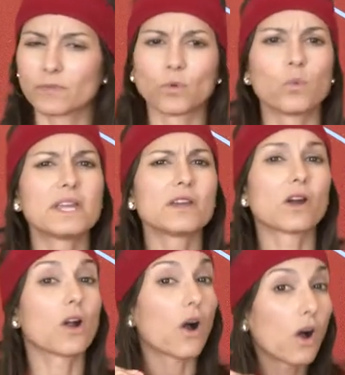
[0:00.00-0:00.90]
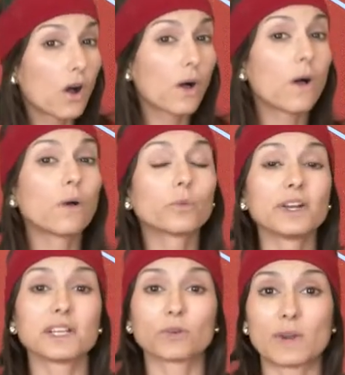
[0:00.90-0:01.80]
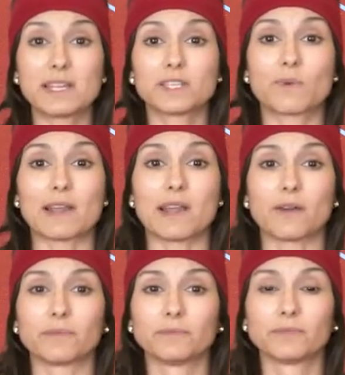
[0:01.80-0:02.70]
We are all running a race right now.